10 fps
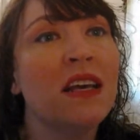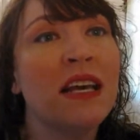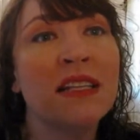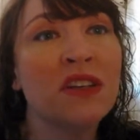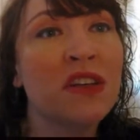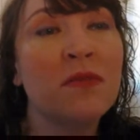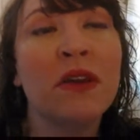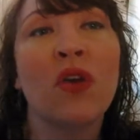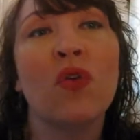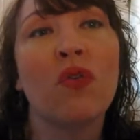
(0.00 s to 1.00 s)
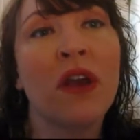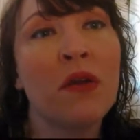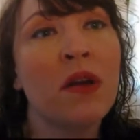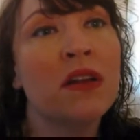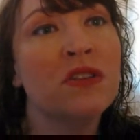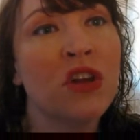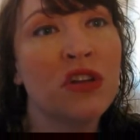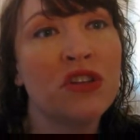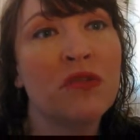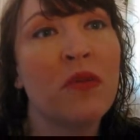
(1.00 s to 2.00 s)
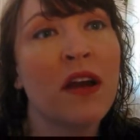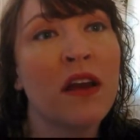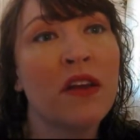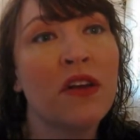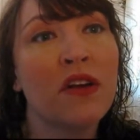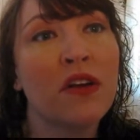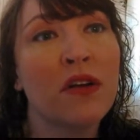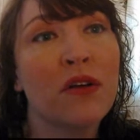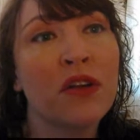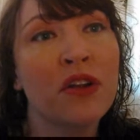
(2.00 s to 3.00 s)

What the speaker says: It's going to be a great way to start your